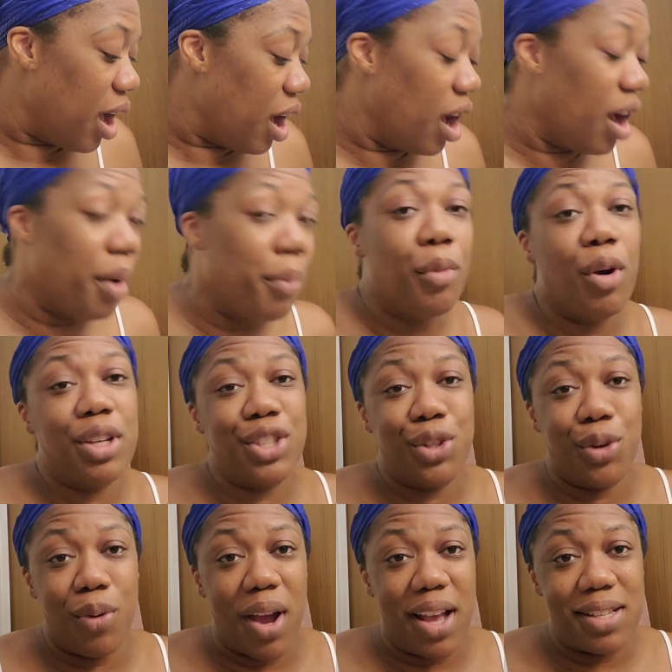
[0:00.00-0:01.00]
uh,
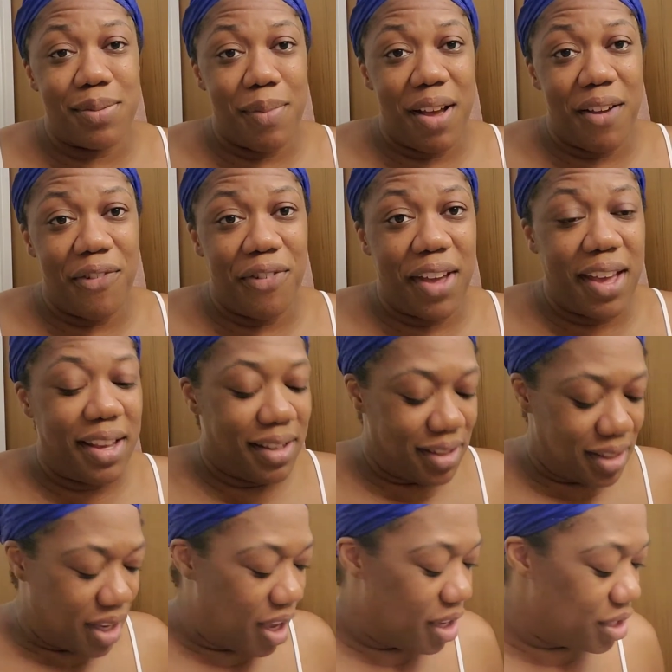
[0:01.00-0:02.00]
moisturize my face.